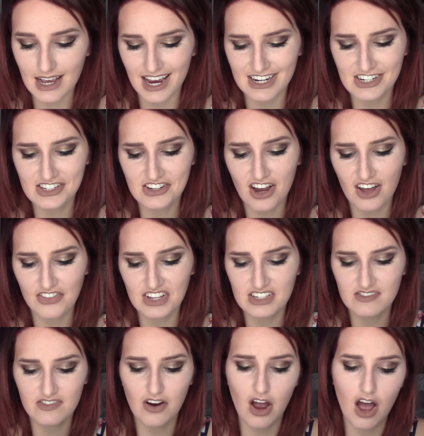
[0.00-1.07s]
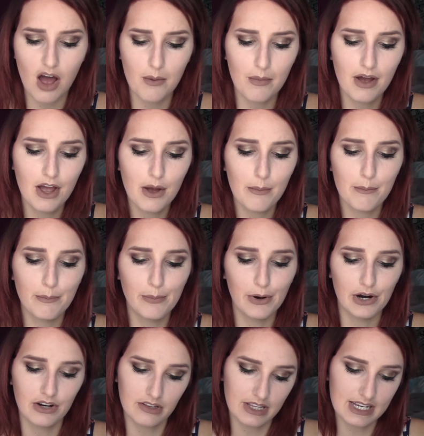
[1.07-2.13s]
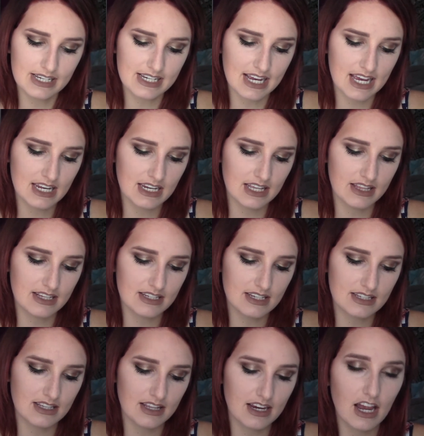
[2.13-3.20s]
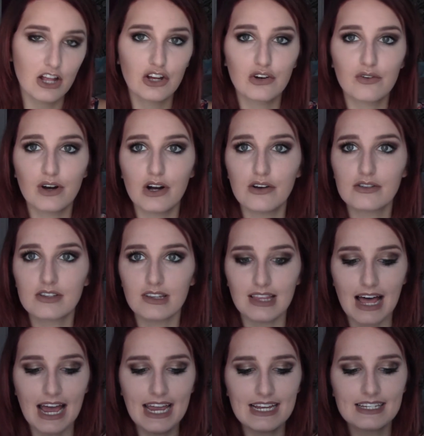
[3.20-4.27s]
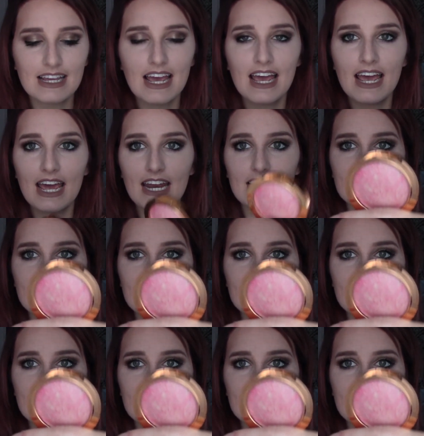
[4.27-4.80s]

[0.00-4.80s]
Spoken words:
I just got this from Burlington, and this is in the color Rose Light. It